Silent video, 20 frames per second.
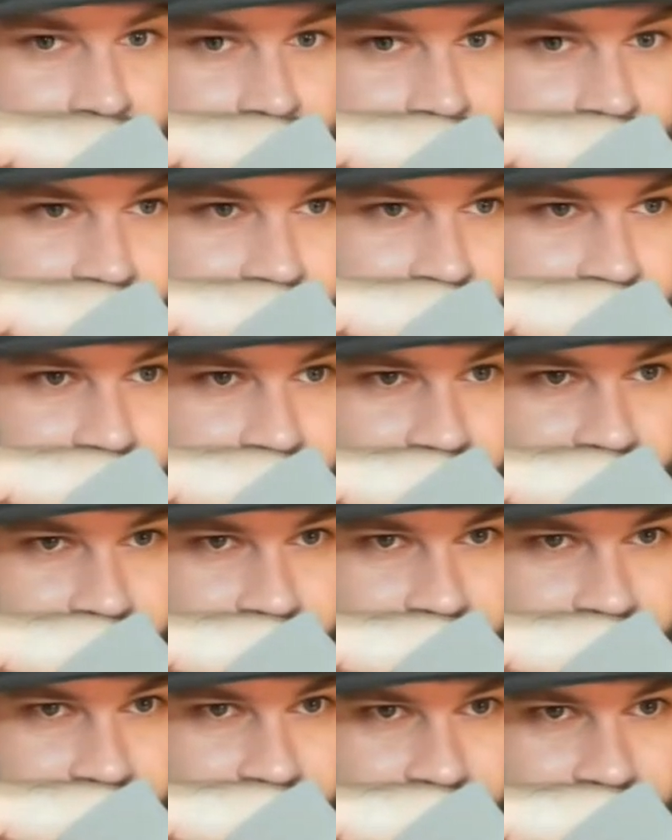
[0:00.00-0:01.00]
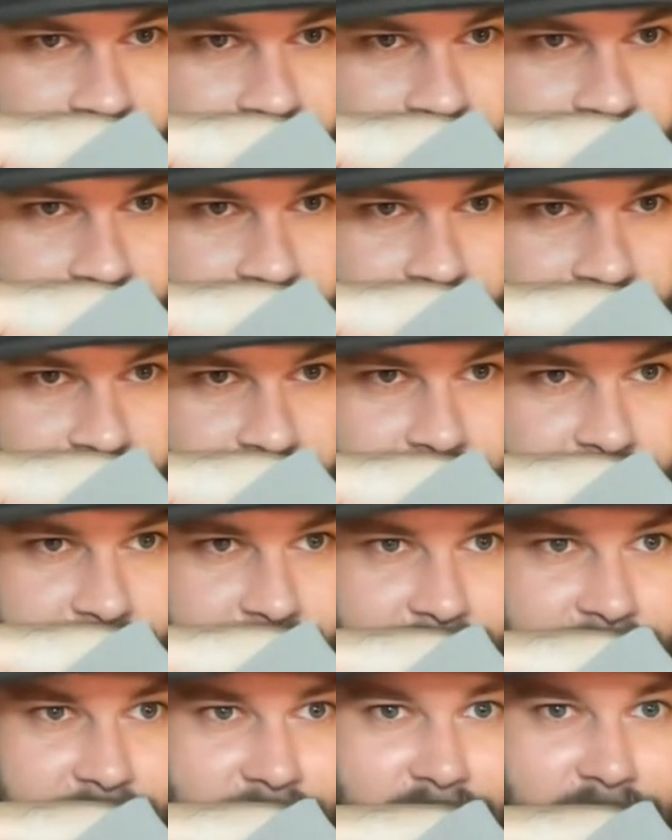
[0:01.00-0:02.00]

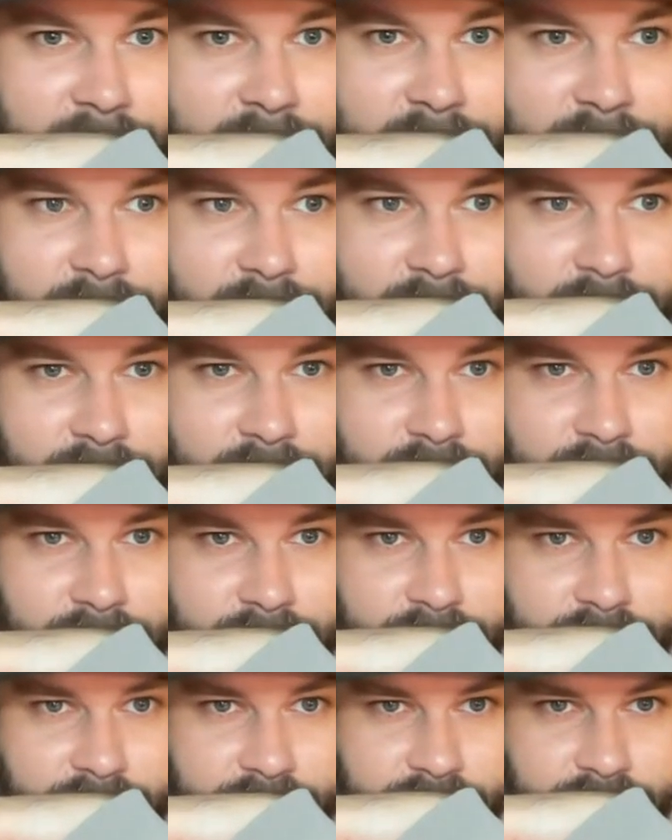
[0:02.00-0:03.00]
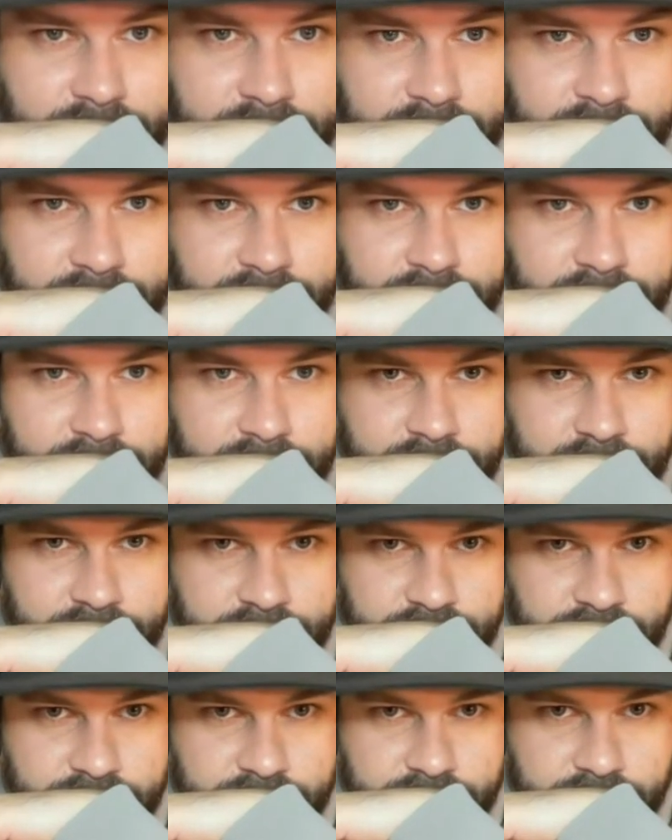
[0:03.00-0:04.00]

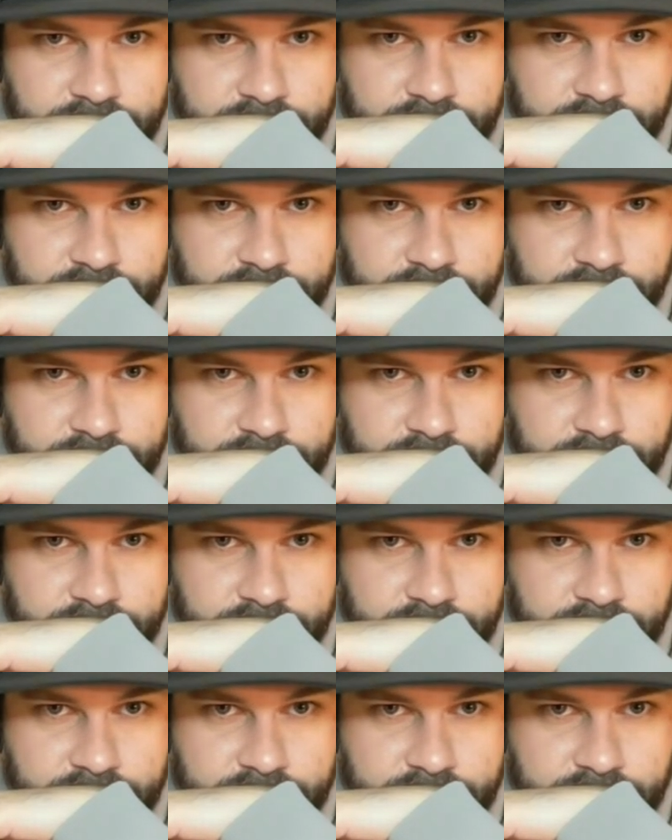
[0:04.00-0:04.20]
The person shown says nothing.